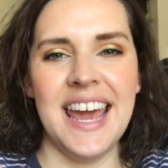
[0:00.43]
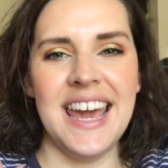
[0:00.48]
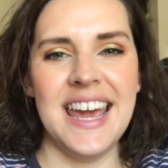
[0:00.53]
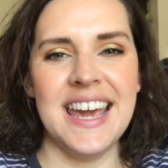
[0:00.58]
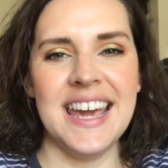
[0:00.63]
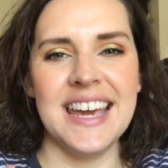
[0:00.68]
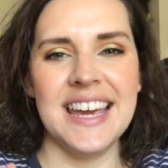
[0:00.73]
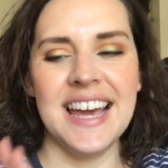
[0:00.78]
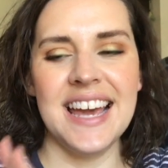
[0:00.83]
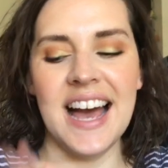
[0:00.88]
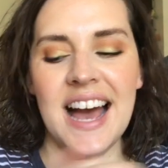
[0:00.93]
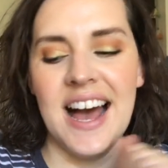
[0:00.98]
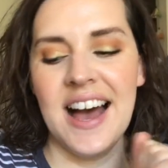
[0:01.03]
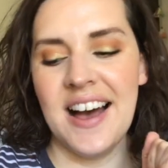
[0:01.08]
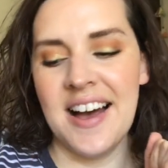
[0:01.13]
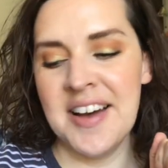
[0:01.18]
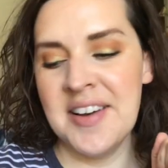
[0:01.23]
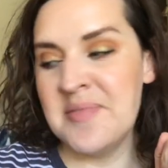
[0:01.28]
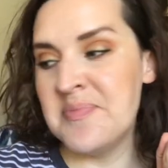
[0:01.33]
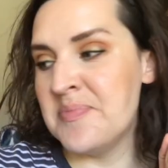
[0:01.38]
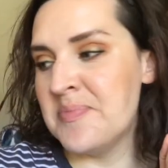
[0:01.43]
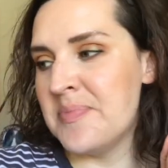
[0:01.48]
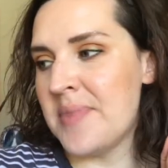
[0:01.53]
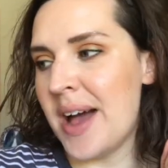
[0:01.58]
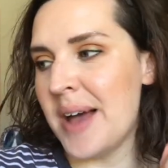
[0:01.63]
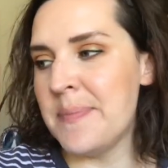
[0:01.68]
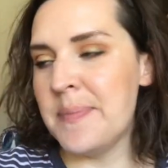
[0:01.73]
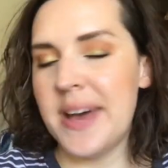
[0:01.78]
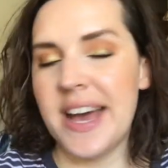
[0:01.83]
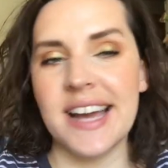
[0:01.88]
Hey,
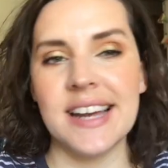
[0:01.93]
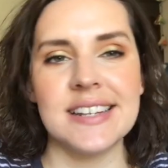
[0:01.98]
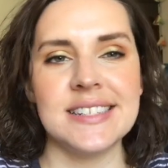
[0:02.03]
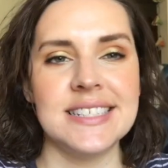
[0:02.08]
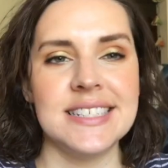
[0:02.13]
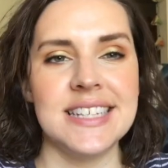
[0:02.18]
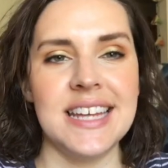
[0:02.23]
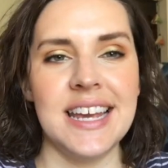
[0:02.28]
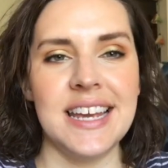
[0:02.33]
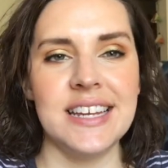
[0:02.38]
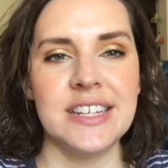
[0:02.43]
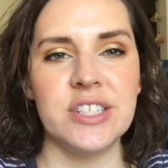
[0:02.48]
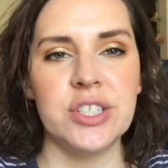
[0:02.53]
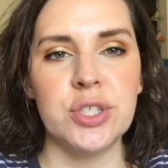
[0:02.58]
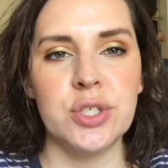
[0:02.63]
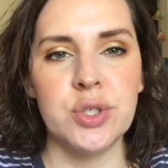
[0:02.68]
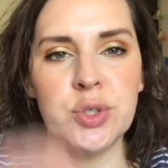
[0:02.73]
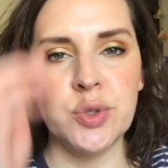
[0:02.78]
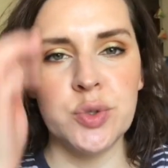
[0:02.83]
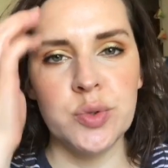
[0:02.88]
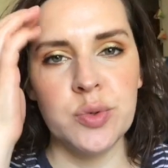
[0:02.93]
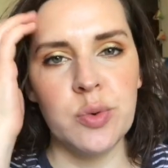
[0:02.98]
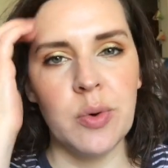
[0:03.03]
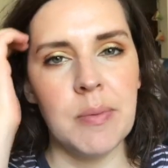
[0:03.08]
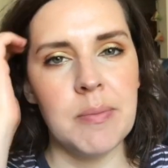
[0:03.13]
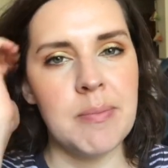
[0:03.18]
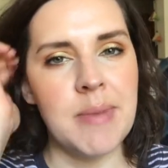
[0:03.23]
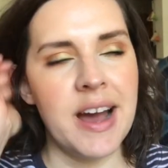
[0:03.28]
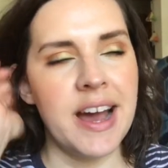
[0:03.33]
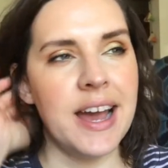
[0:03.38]
I'm back today to do
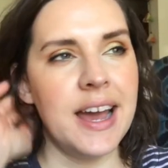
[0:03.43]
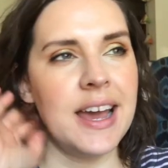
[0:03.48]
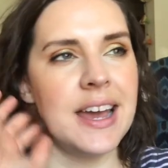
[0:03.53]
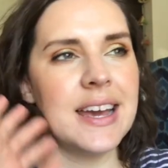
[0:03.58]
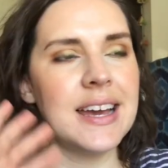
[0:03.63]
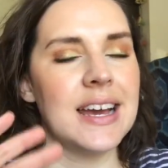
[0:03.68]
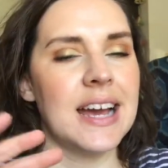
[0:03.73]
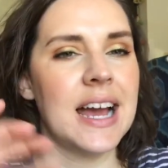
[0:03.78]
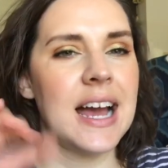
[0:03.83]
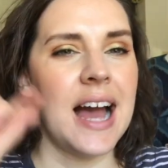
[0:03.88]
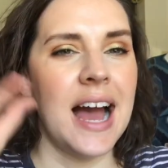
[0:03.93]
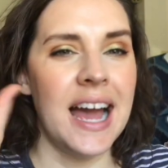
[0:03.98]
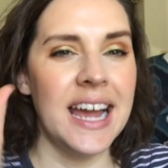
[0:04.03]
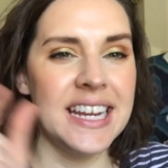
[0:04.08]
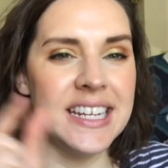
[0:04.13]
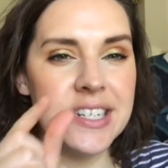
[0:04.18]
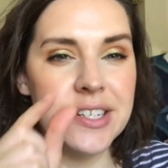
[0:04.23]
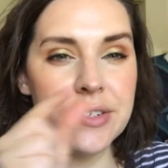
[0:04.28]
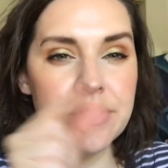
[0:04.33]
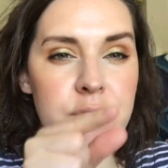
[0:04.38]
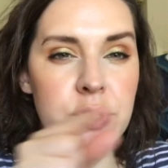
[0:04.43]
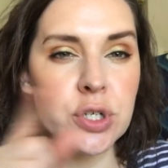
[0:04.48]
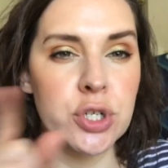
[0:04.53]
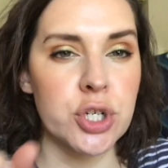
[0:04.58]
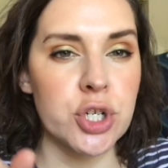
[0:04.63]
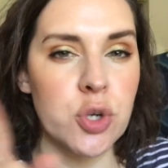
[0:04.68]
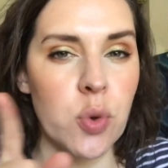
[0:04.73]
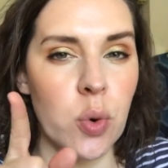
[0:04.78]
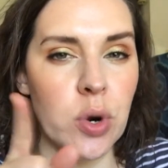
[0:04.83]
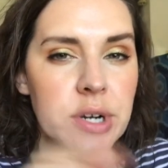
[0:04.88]
my kind of
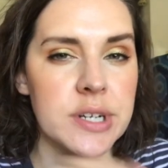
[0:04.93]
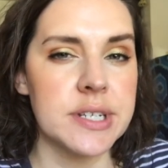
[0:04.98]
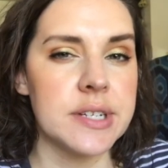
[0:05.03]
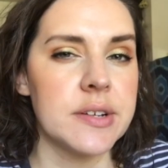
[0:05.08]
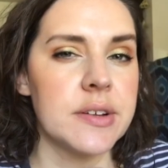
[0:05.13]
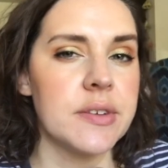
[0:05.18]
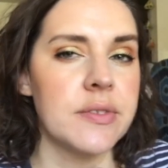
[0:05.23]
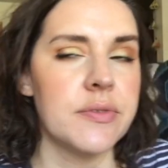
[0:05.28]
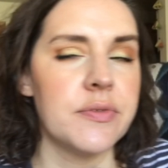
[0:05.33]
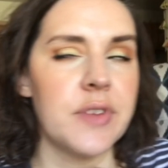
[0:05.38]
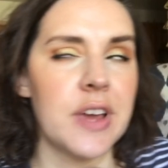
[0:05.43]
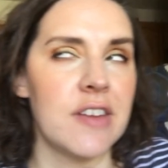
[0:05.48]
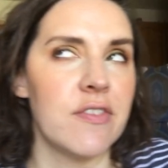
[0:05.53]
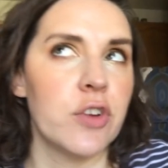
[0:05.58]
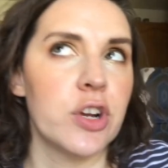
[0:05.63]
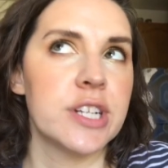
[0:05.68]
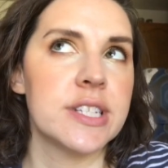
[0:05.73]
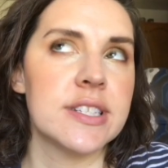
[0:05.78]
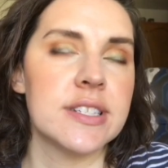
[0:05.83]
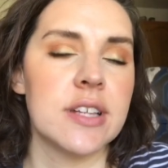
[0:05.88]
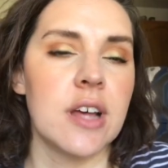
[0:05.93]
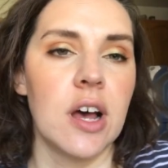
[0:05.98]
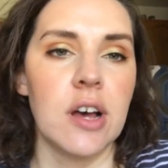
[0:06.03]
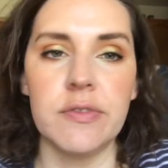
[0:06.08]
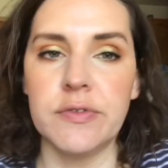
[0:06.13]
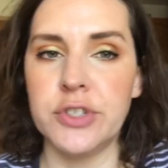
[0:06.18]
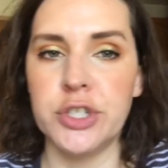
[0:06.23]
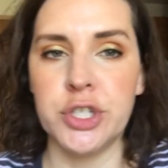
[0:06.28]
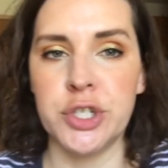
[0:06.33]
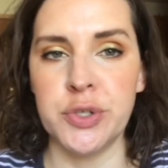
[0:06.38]
short favorites
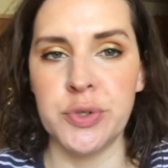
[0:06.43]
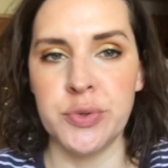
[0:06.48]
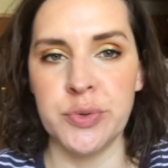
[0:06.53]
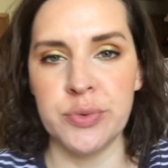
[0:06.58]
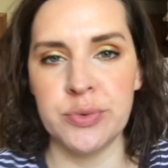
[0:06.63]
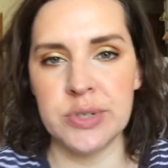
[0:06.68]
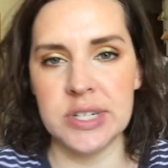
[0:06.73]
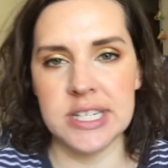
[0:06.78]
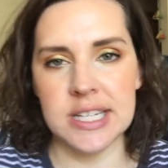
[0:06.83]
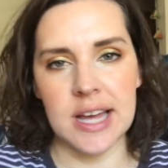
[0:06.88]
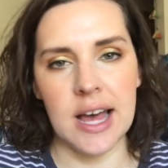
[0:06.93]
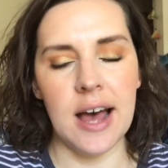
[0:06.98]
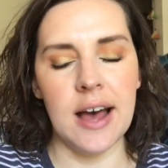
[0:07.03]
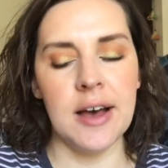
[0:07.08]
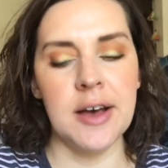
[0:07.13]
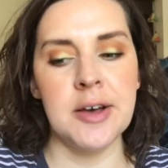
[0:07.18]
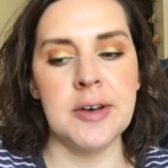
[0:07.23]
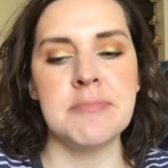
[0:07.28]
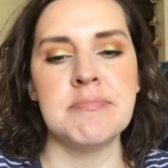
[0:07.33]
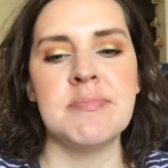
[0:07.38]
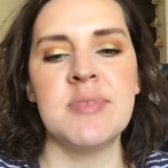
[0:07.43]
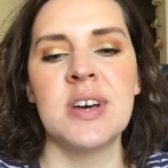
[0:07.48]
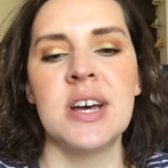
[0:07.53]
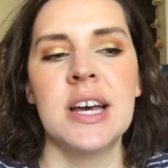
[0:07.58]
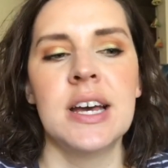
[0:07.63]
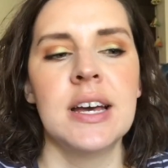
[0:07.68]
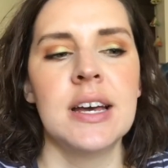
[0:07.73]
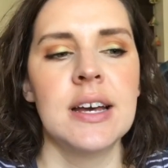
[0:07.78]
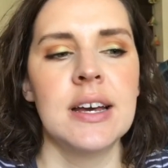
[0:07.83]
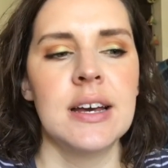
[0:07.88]
of June.
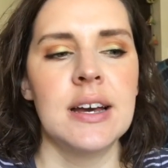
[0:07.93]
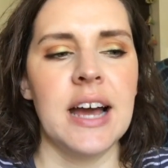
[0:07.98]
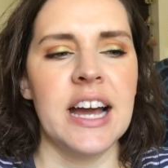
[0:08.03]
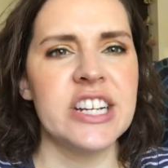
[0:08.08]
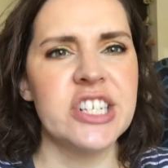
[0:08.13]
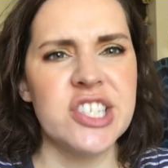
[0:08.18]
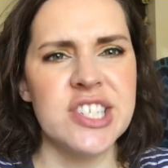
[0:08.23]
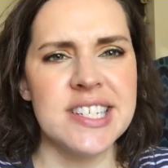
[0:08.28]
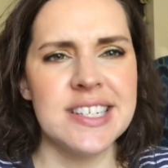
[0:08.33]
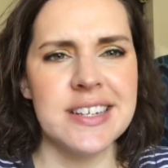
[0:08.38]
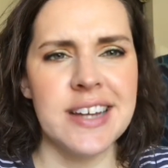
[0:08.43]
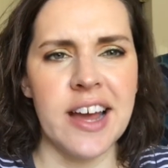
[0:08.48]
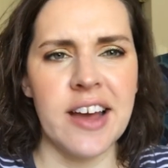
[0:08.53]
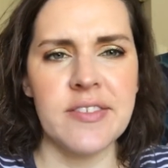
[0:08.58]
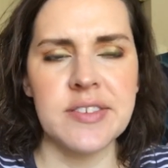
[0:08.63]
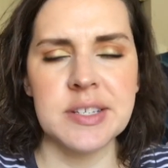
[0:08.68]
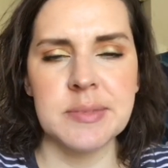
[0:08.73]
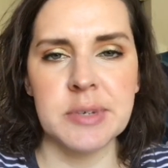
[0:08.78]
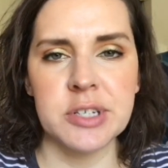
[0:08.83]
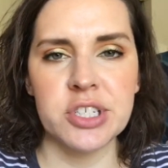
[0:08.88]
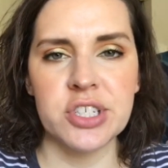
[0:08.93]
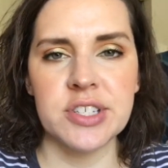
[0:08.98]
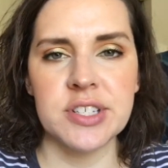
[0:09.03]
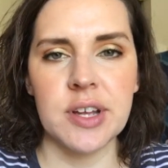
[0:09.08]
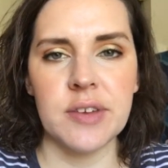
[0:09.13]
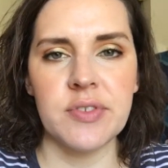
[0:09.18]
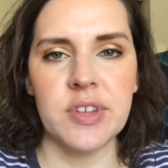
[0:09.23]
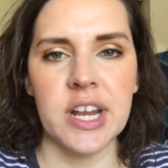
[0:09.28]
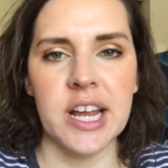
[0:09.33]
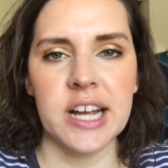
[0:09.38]
I just didn't have as much
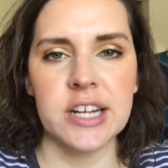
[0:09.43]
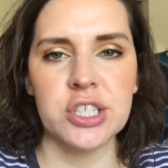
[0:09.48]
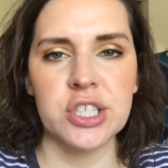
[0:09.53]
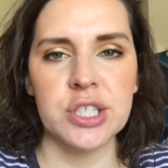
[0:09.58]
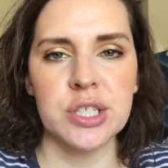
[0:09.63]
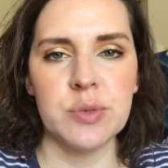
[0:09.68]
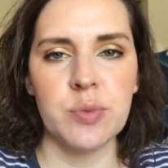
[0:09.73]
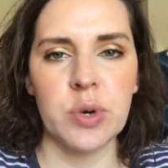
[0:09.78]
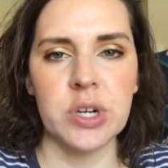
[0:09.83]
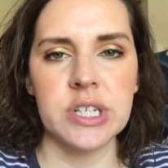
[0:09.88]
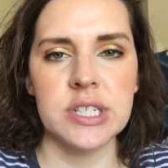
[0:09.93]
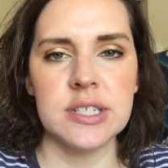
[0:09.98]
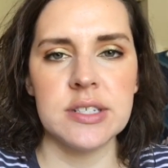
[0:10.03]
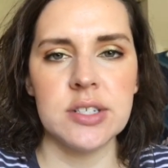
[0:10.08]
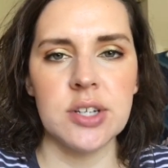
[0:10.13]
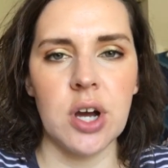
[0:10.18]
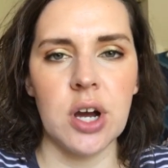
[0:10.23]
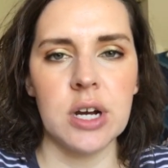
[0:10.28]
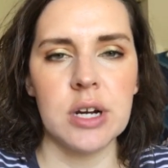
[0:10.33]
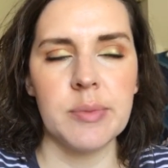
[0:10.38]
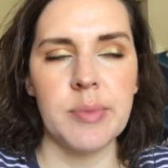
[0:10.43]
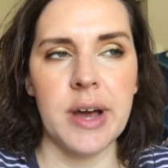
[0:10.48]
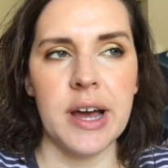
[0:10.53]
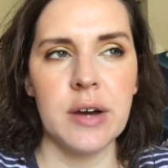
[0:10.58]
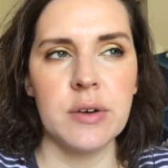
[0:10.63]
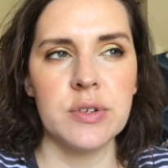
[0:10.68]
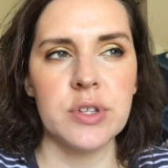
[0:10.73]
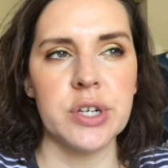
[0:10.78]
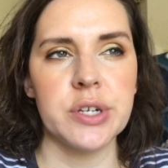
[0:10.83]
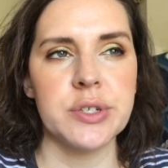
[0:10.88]
stuff that I actually wanted to talk
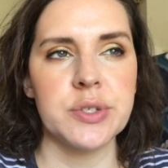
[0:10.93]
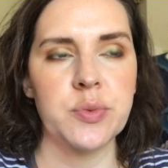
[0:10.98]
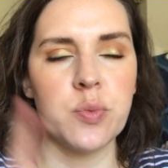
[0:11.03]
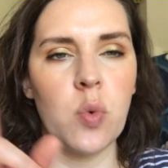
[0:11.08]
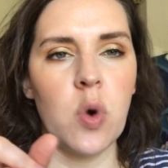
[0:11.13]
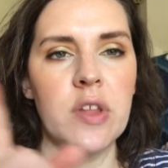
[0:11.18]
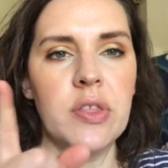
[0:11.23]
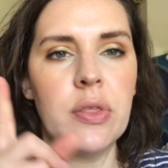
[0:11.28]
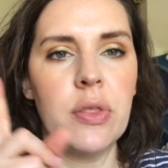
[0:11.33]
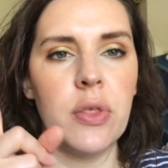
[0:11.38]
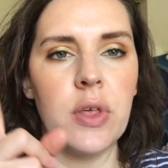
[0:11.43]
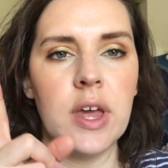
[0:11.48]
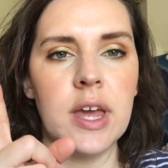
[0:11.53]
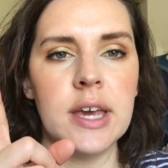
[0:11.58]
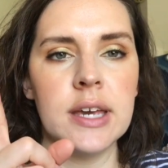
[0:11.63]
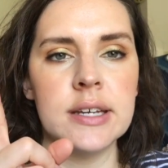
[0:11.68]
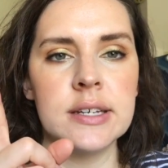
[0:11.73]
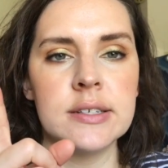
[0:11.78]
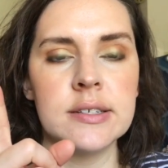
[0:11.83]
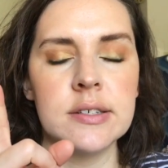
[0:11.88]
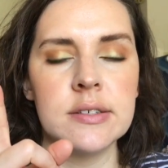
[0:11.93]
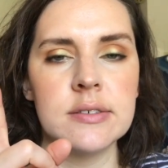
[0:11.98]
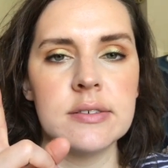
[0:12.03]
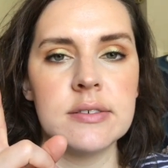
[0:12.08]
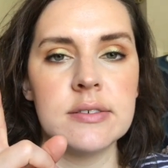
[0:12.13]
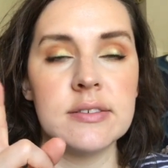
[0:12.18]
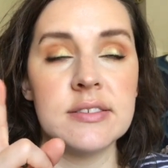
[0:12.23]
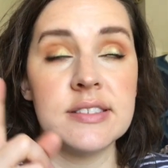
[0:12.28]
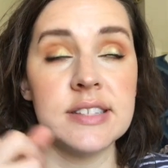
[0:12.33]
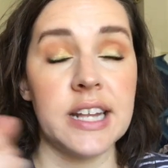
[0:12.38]
about. There's one thing
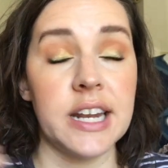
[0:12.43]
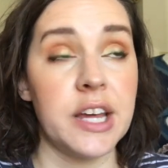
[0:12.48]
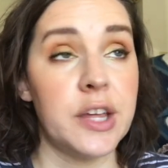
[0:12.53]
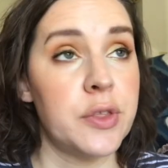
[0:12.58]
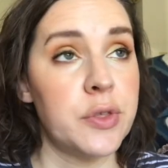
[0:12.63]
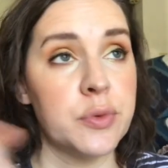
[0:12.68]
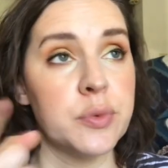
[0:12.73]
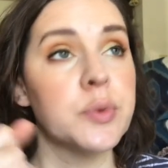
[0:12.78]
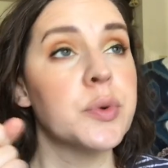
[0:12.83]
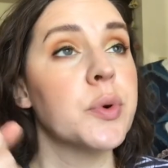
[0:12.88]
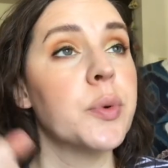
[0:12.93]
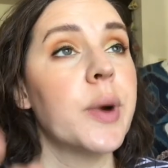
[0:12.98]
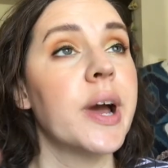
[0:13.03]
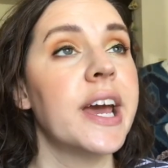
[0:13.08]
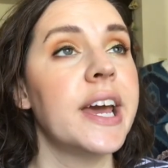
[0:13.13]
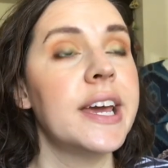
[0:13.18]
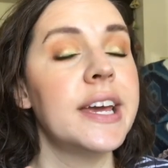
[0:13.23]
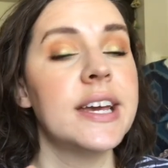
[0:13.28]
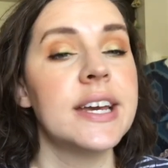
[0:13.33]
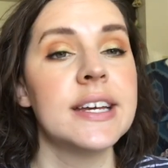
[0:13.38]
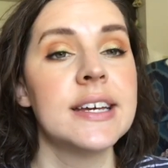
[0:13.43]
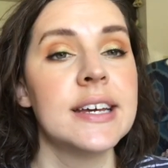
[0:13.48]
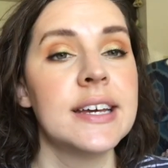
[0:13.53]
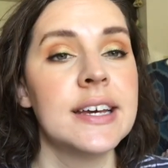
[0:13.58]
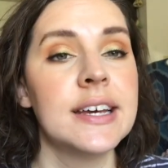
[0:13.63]
that I threw away